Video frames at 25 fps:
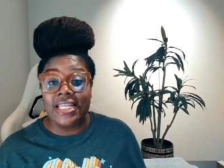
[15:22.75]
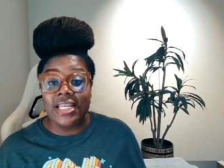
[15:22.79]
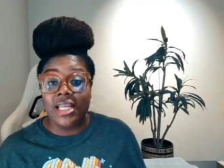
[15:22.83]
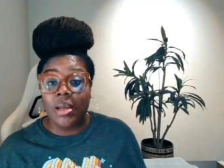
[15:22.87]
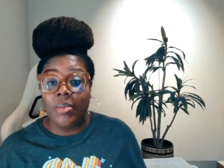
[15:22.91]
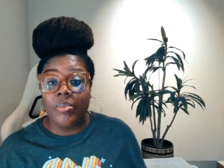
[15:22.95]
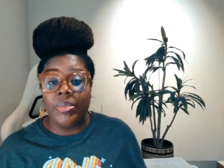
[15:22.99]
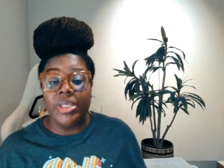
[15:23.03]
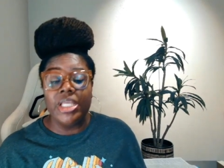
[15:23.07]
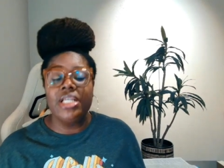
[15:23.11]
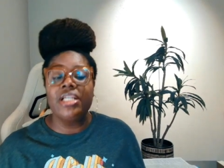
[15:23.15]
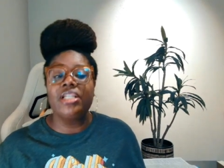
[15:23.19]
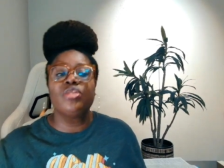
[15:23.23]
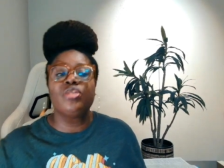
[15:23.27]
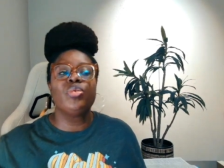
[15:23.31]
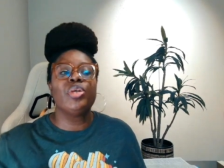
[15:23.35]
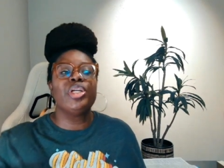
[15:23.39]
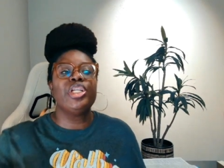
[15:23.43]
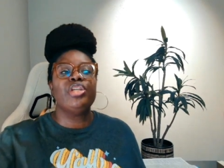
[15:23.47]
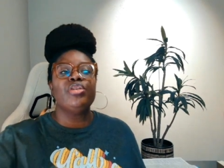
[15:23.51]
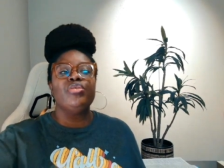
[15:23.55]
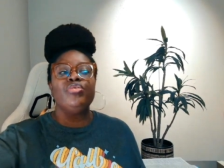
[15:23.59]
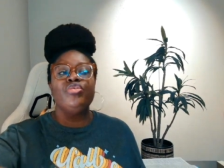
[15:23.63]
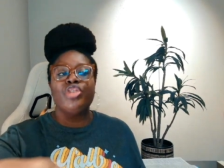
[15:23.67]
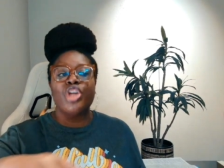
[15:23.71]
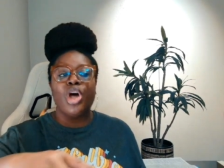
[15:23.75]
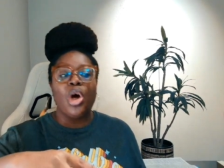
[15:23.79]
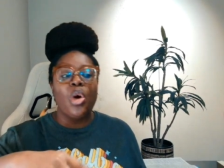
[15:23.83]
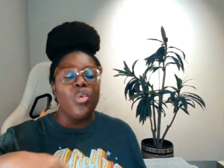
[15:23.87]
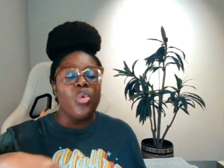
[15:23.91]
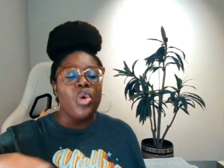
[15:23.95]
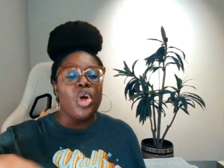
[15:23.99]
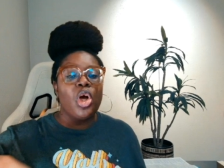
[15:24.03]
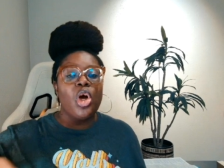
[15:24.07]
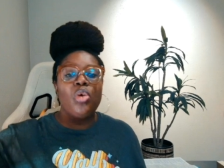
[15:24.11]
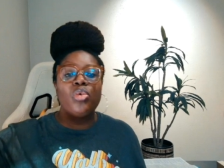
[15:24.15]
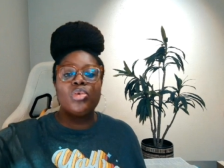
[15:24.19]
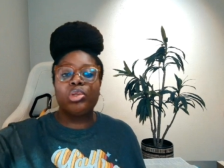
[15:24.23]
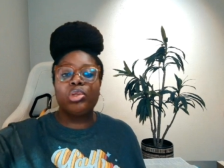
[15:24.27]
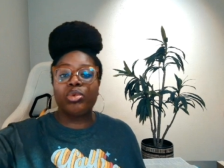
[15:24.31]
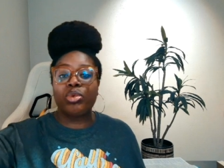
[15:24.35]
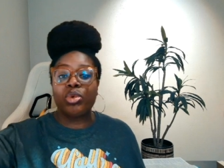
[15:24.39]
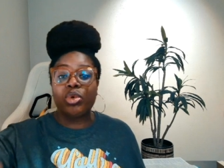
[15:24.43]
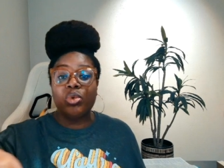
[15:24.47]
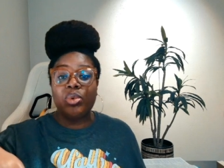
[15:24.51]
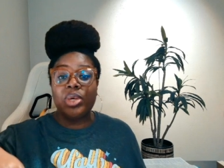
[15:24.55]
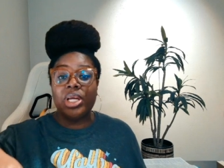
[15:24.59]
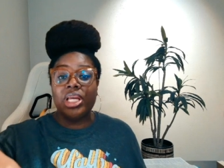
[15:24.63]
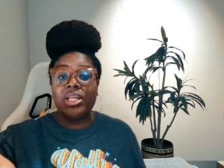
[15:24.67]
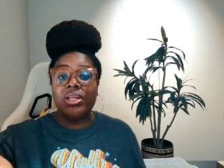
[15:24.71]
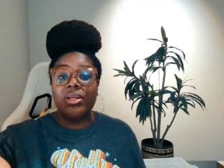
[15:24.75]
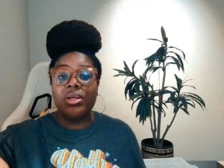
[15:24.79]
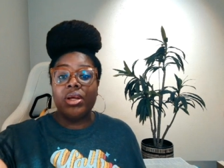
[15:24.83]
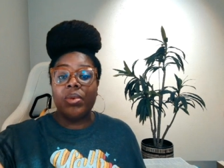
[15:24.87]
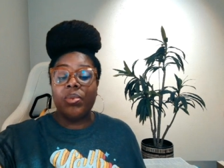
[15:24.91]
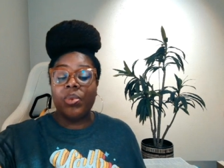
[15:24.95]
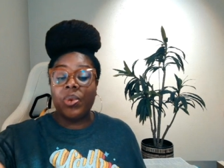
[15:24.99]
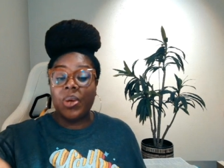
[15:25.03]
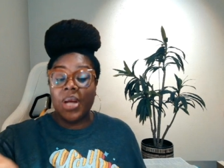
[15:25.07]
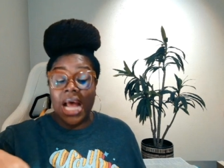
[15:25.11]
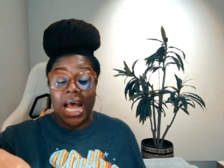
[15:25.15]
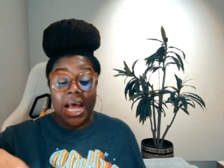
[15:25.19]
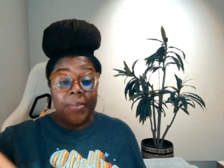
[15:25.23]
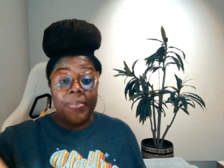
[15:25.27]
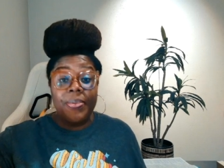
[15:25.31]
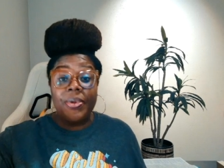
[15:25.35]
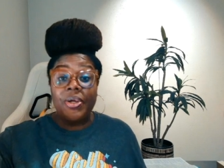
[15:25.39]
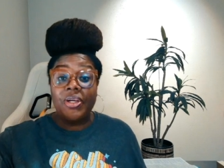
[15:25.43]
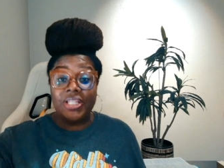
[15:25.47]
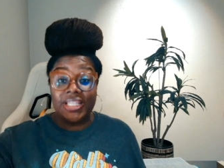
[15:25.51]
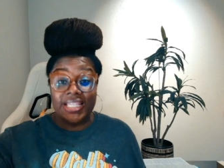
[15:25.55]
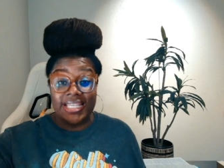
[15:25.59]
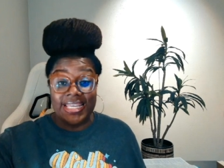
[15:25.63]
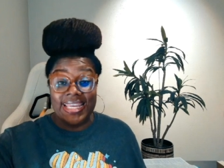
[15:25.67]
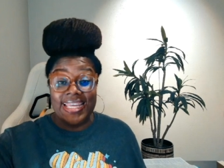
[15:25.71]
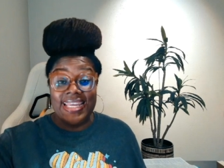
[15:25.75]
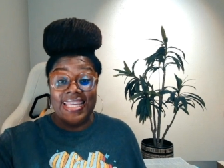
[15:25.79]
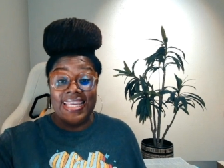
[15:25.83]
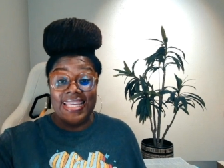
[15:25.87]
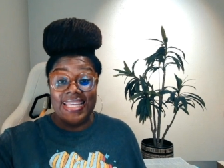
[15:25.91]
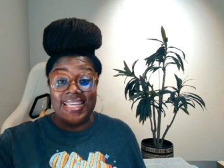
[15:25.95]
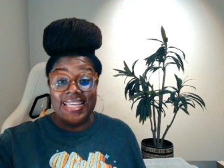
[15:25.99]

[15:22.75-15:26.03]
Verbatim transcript: Because when you don't go through it properly,